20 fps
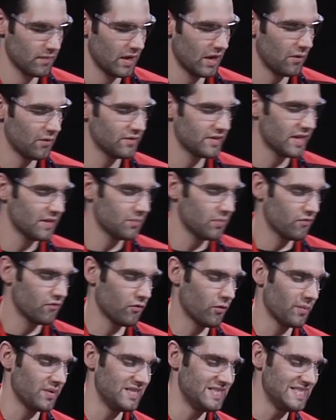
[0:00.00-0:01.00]
I would then
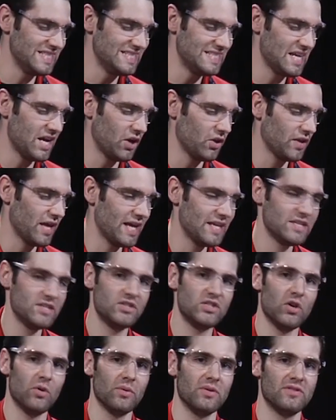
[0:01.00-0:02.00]
perform a detailed
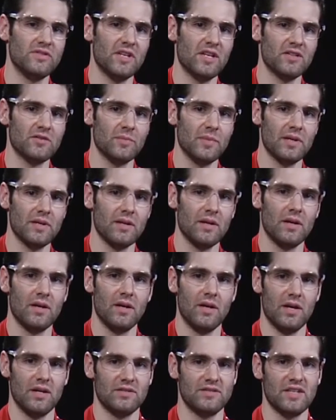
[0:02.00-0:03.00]
head-to-toe assessment,
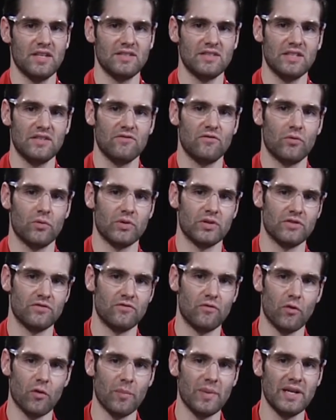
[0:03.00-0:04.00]
assessing for
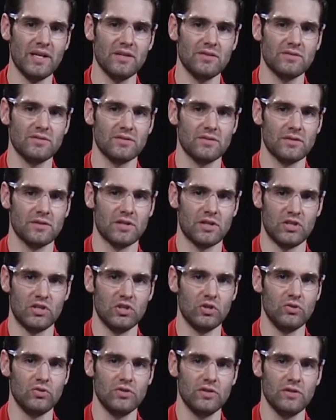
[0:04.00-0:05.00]
deformities,
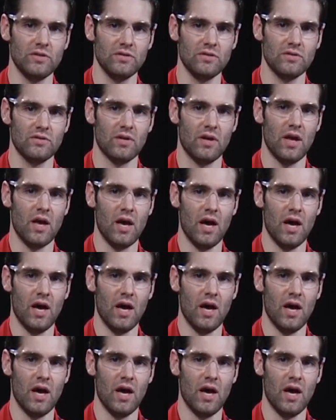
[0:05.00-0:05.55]
contusions,